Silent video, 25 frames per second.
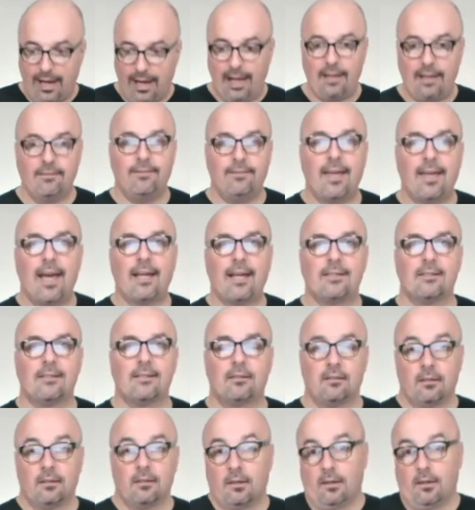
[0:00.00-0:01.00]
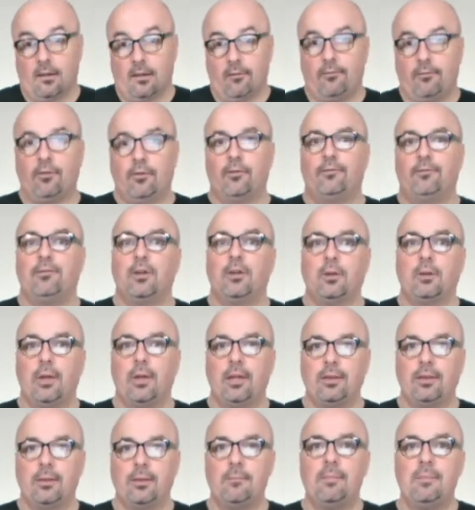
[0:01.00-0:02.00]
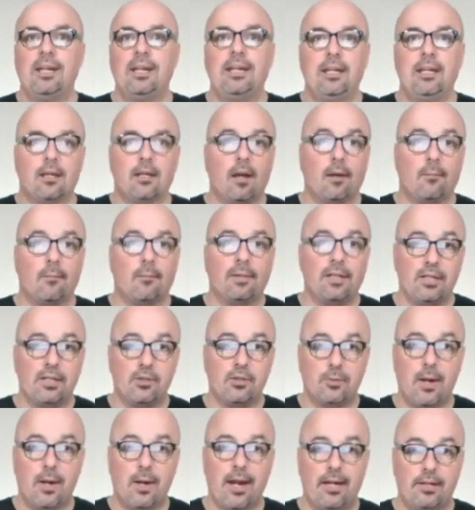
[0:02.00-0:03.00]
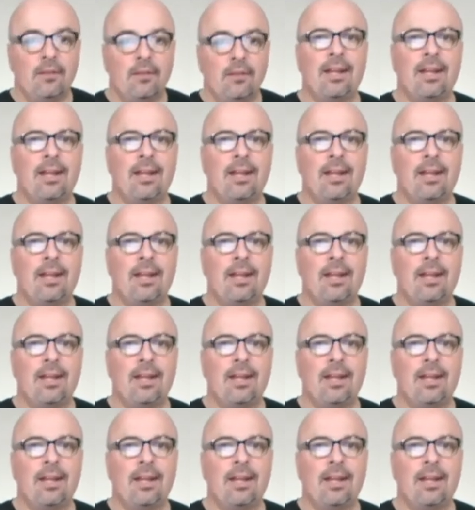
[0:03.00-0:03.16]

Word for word: And that's fulfilling the media company strategy.